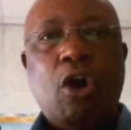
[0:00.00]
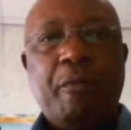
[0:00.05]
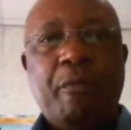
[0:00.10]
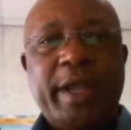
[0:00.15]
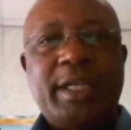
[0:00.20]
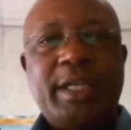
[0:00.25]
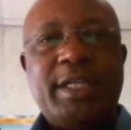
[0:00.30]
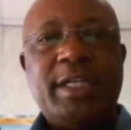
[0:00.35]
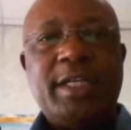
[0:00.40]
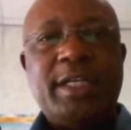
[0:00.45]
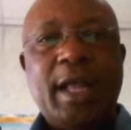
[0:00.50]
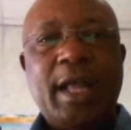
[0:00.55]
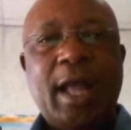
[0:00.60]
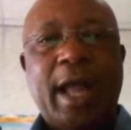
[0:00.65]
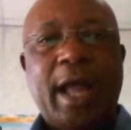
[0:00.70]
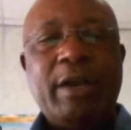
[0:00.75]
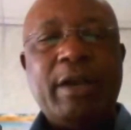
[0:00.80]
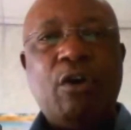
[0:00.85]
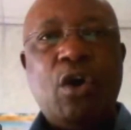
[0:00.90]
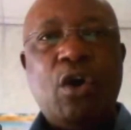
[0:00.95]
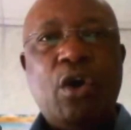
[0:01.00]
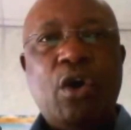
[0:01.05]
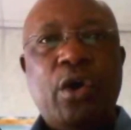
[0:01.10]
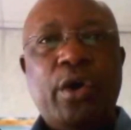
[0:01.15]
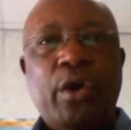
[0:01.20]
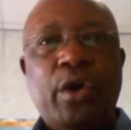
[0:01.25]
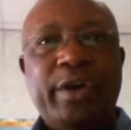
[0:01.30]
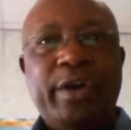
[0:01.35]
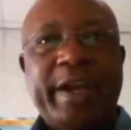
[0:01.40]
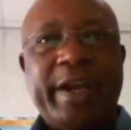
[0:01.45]
committing
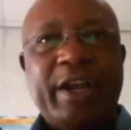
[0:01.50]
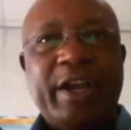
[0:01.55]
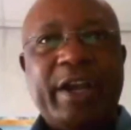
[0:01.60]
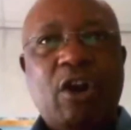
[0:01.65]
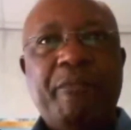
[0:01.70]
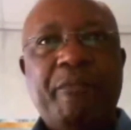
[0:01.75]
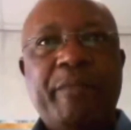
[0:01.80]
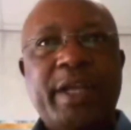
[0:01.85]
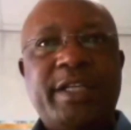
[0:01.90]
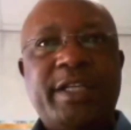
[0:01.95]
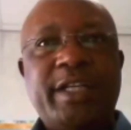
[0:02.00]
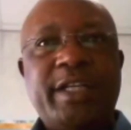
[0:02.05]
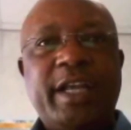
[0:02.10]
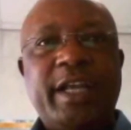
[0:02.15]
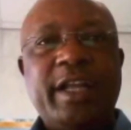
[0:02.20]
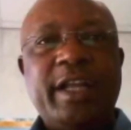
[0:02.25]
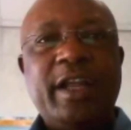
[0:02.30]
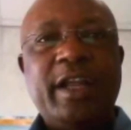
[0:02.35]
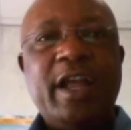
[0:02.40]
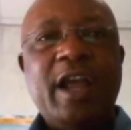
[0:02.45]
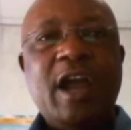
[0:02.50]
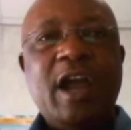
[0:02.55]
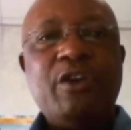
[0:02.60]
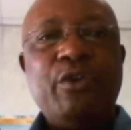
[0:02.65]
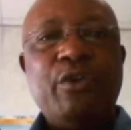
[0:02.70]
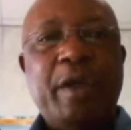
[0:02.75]
or recommitting